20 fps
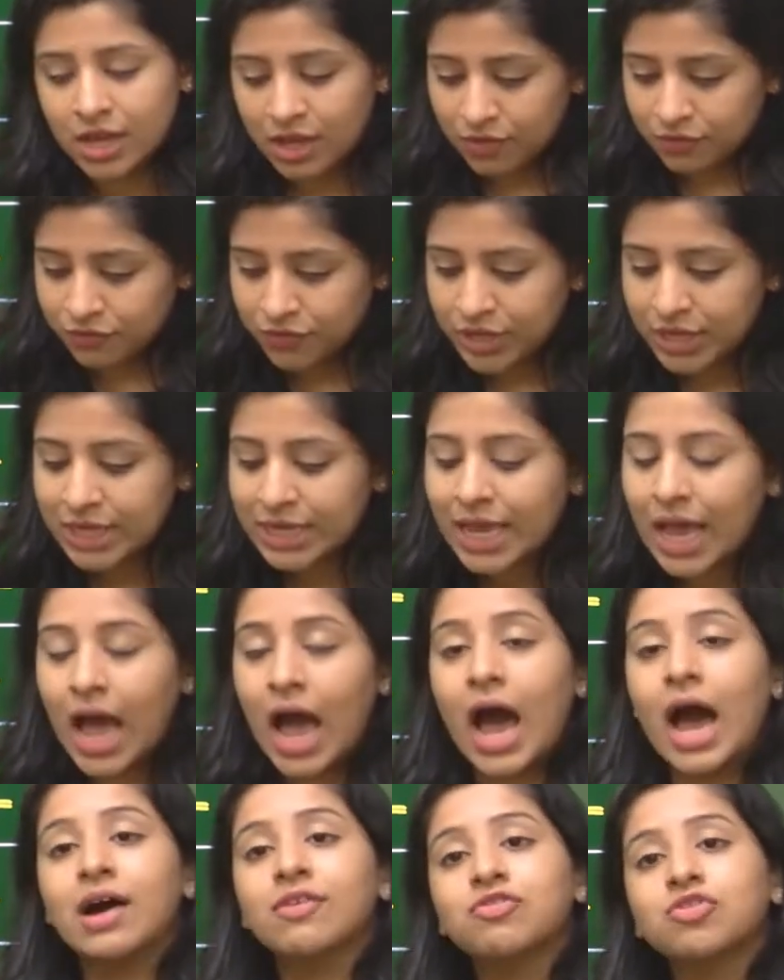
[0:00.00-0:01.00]
we
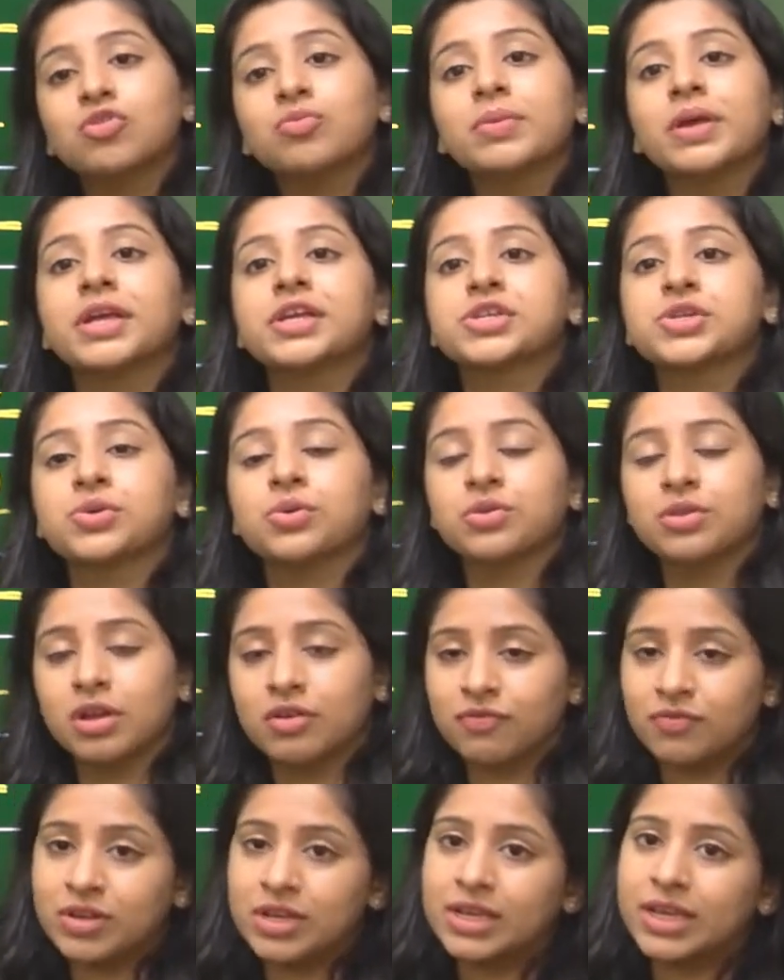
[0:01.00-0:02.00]
have to make sure
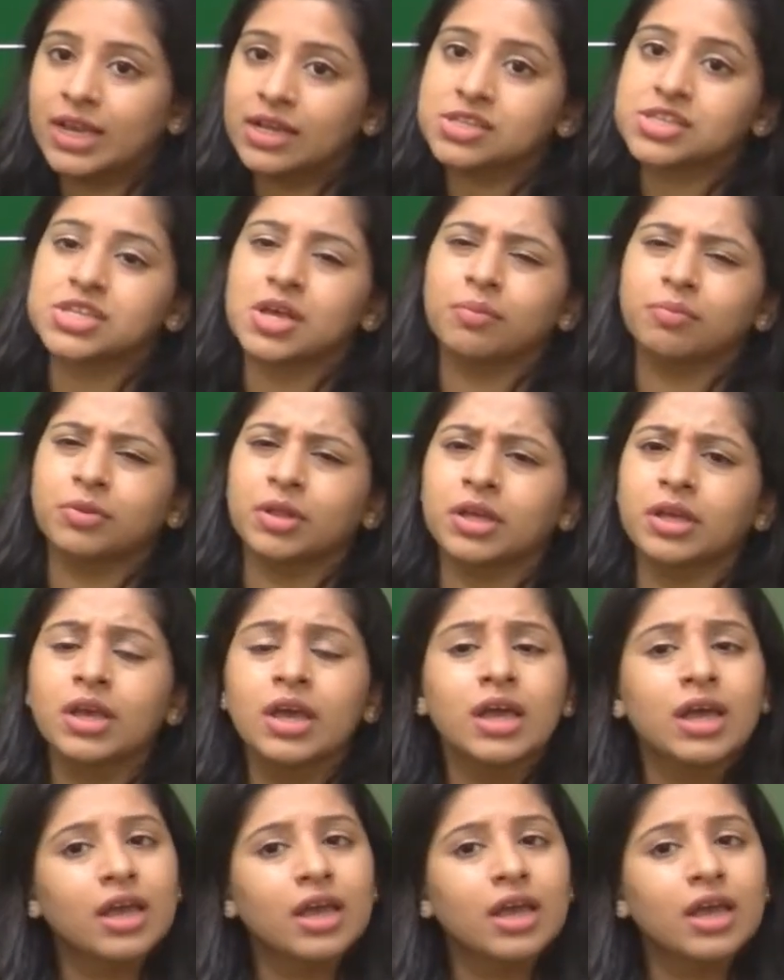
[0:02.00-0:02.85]
that we get something,